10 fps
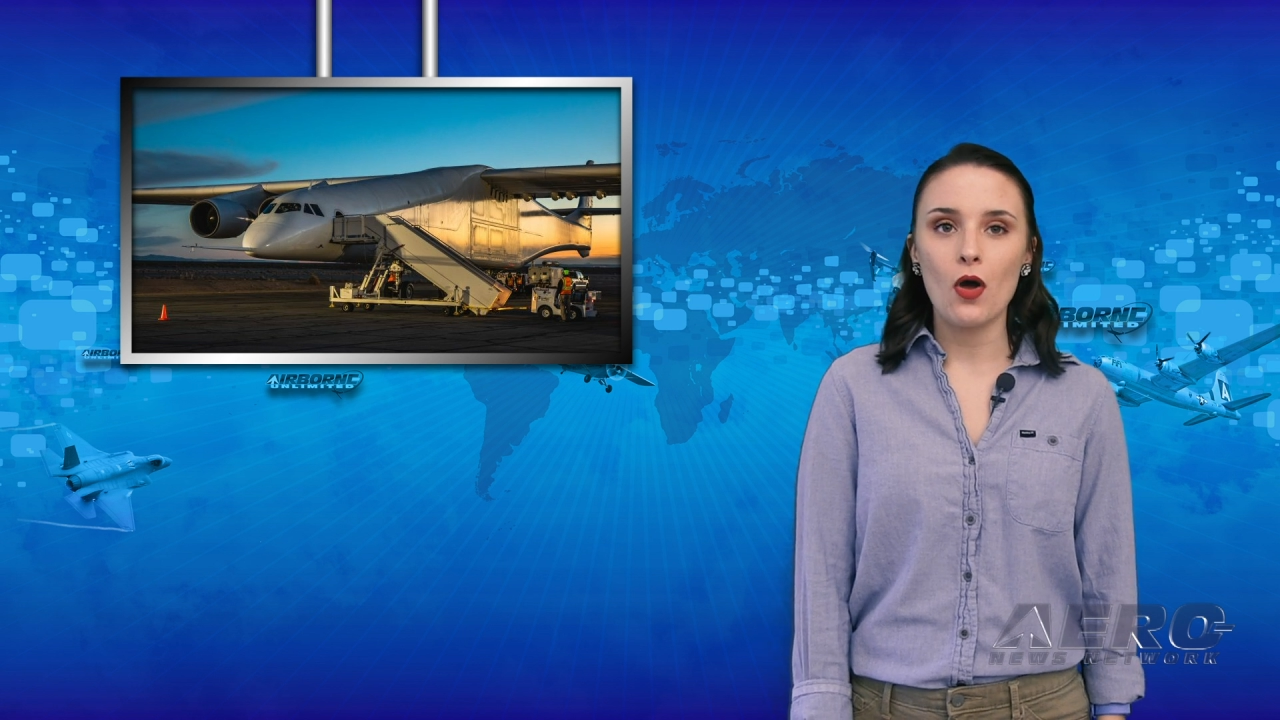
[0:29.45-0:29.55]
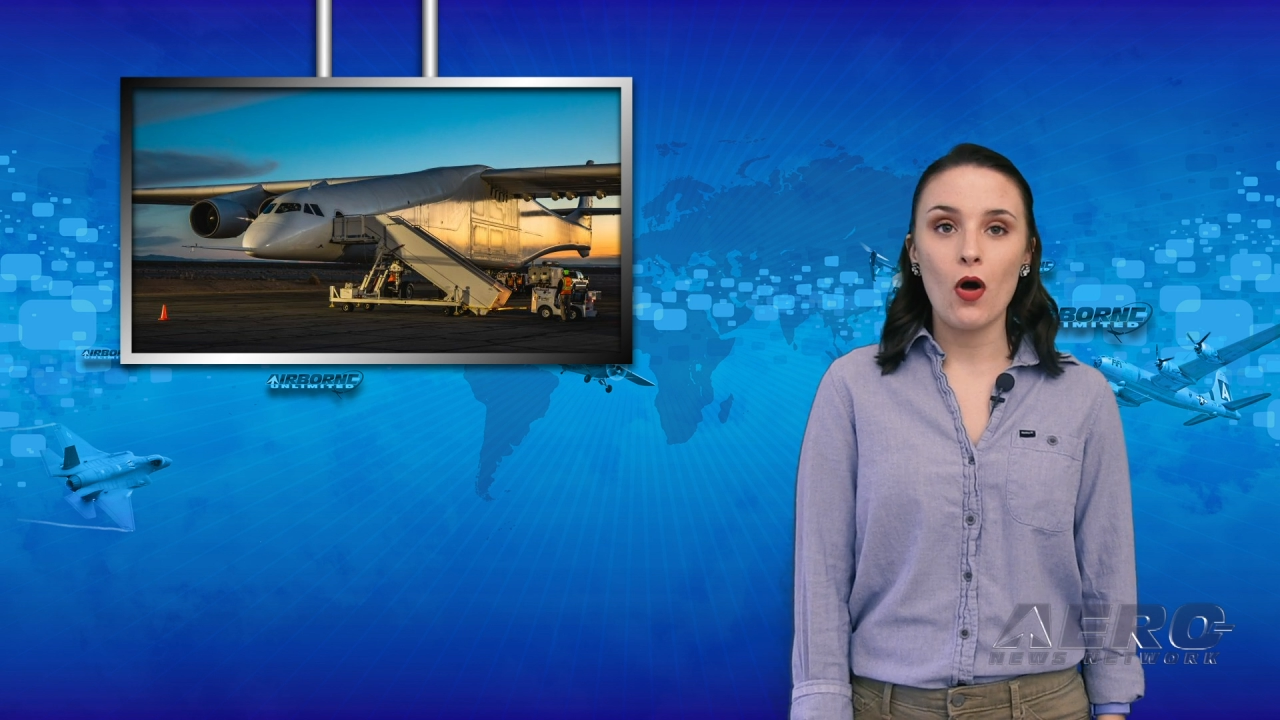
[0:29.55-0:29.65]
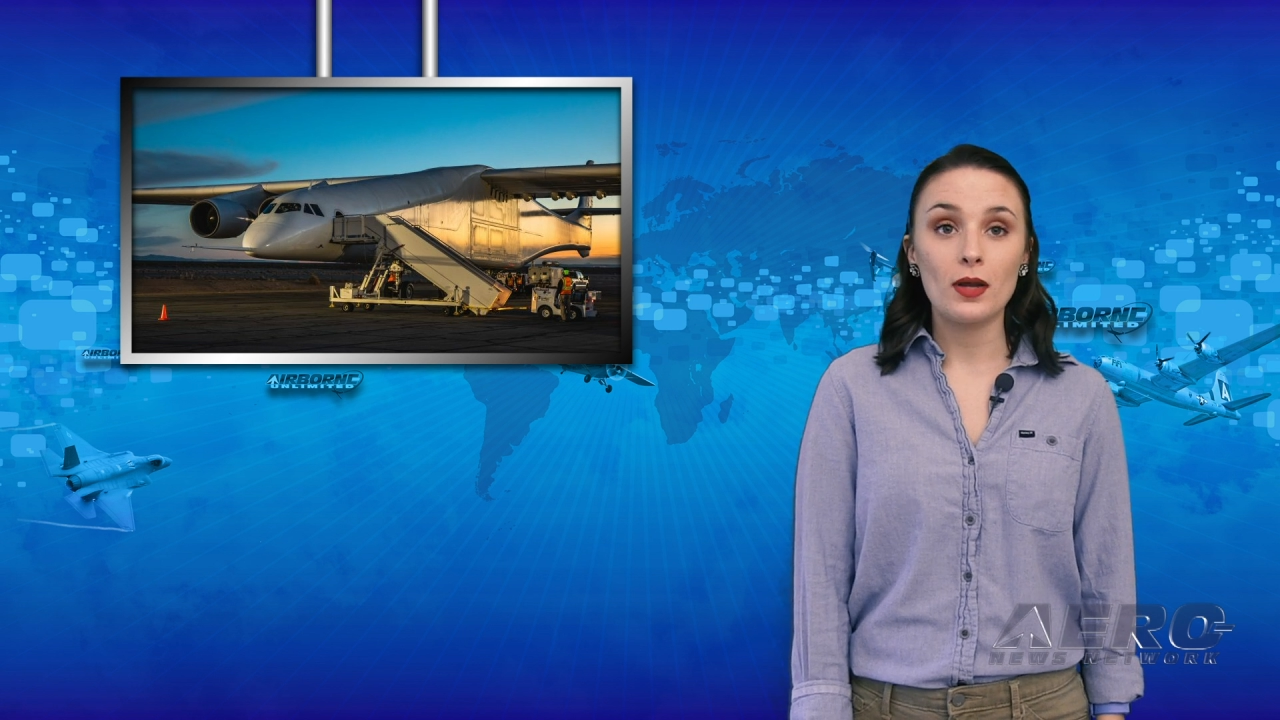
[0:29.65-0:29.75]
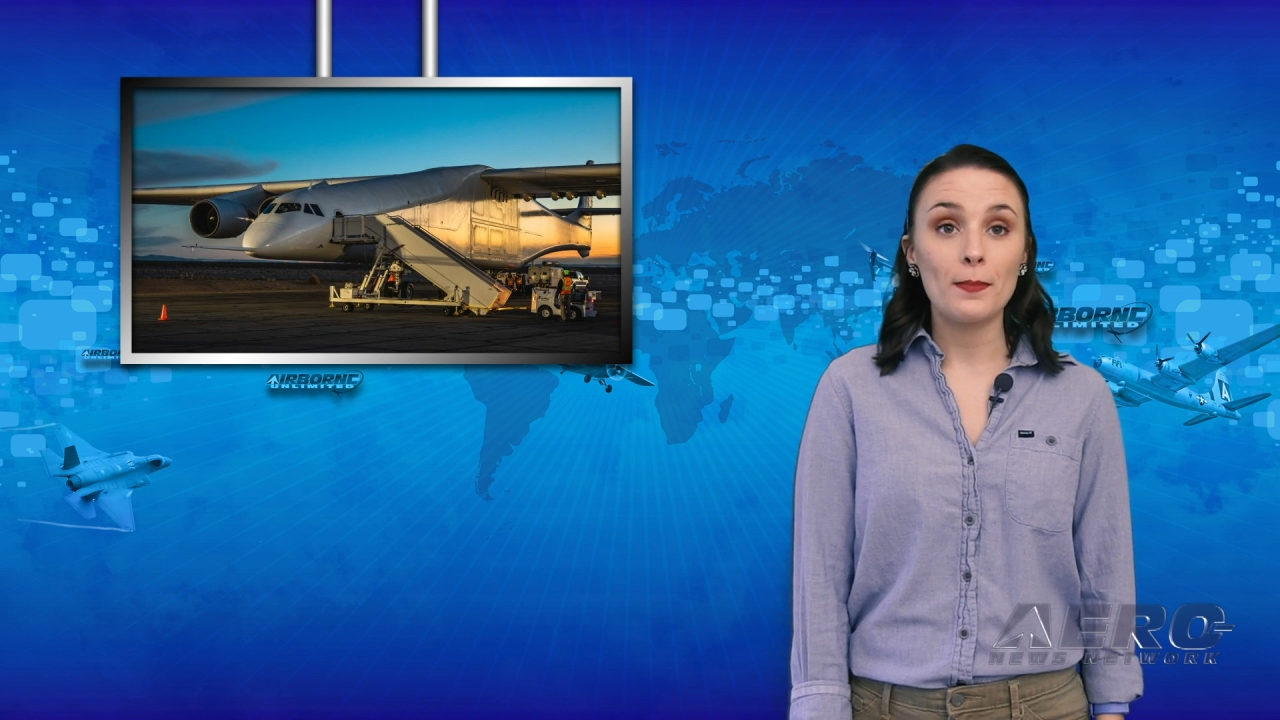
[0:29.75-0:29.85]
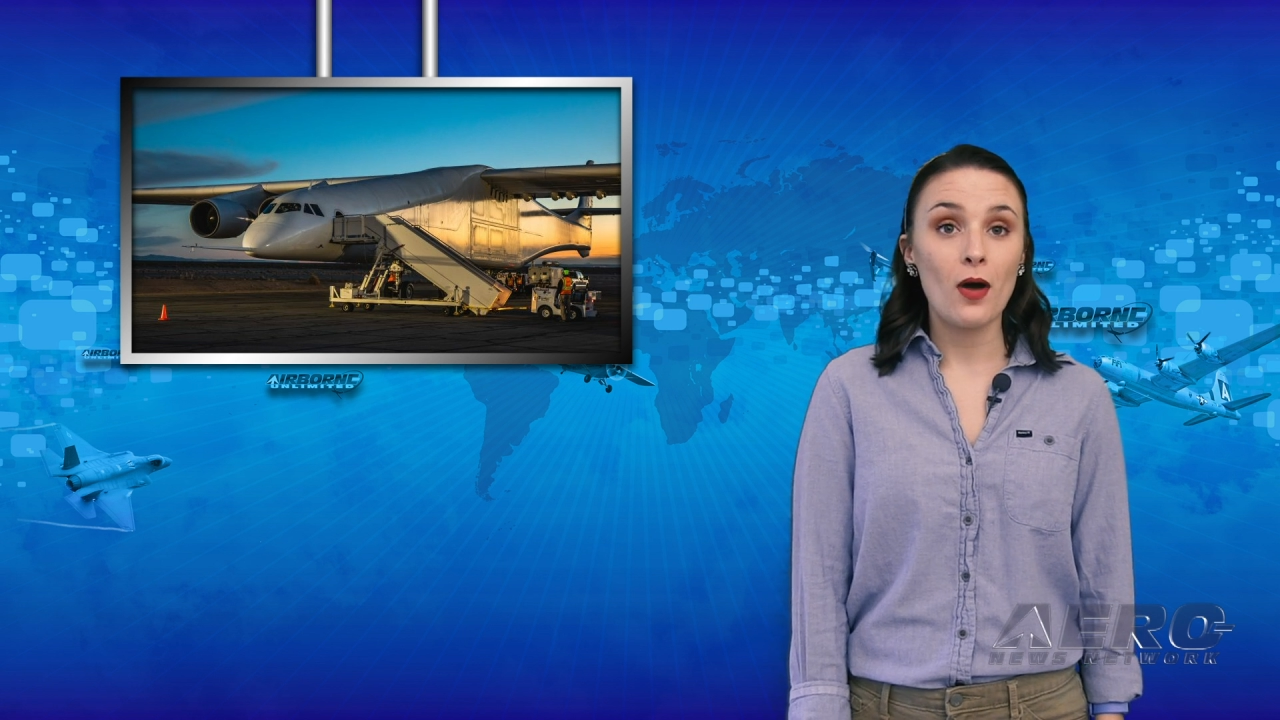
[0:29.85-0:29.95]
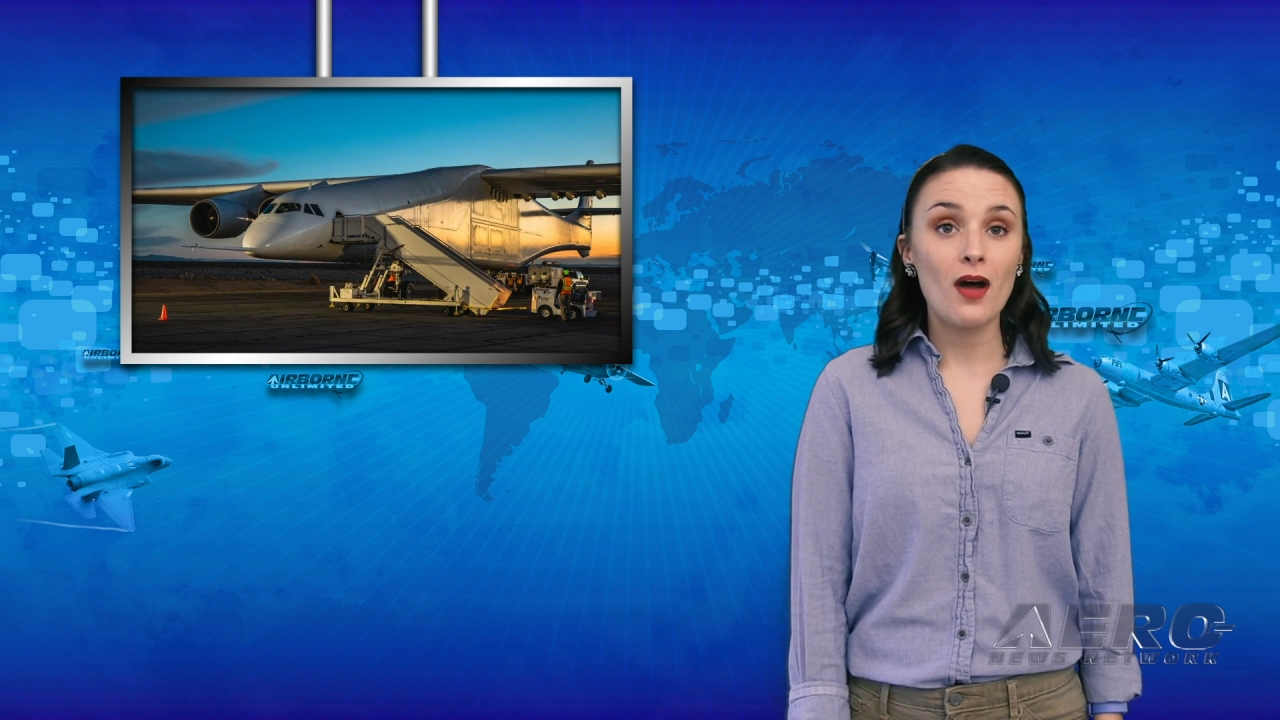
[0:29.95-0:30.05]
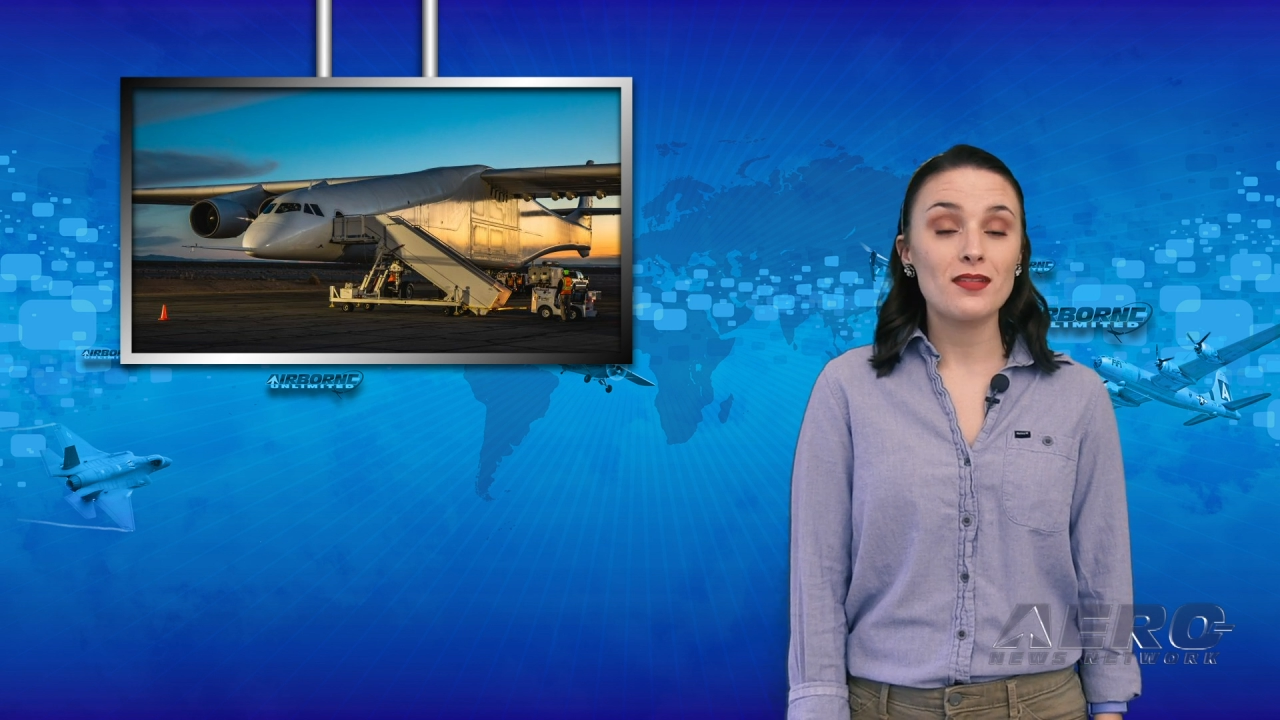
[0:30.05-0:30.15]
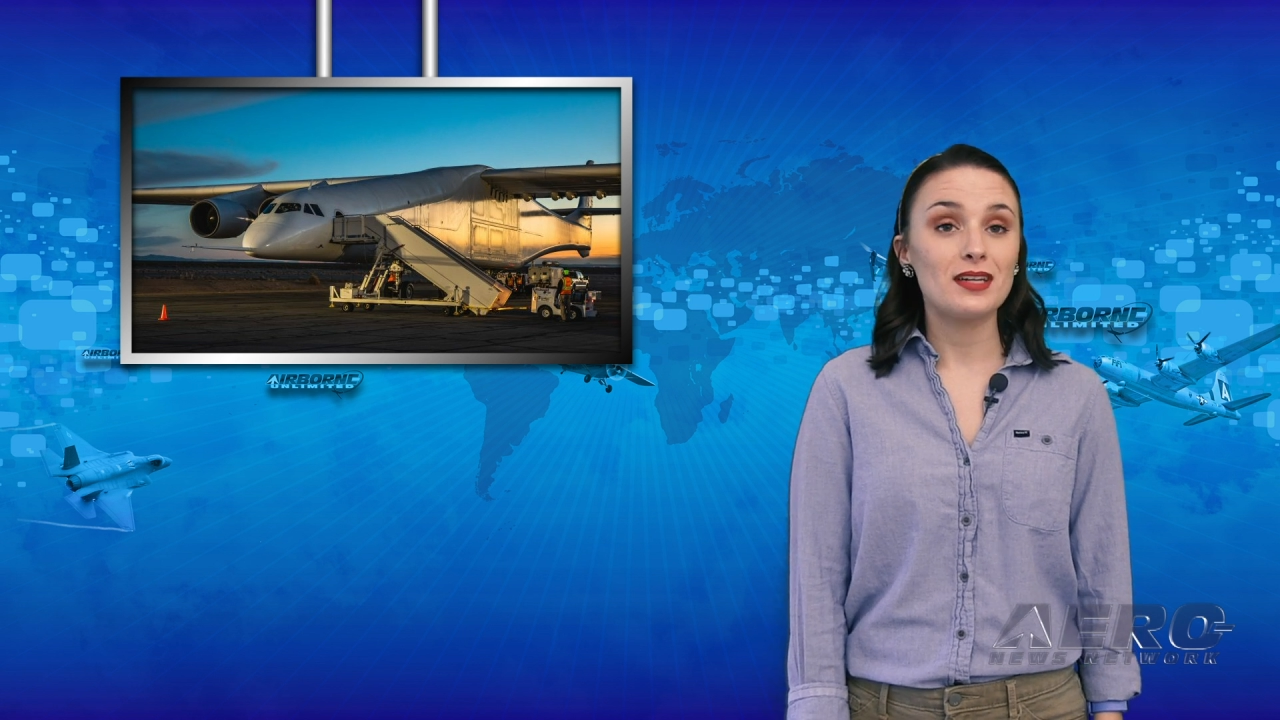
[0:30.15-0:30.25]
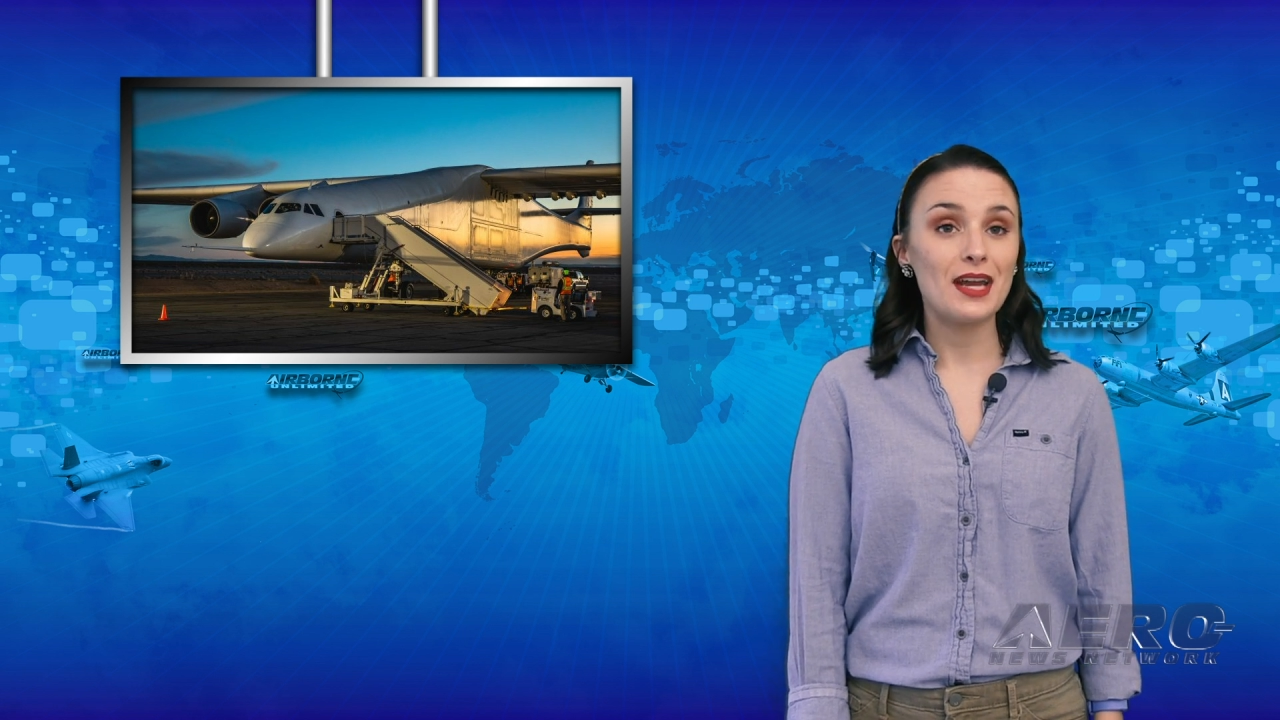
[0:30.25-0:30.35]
all-composite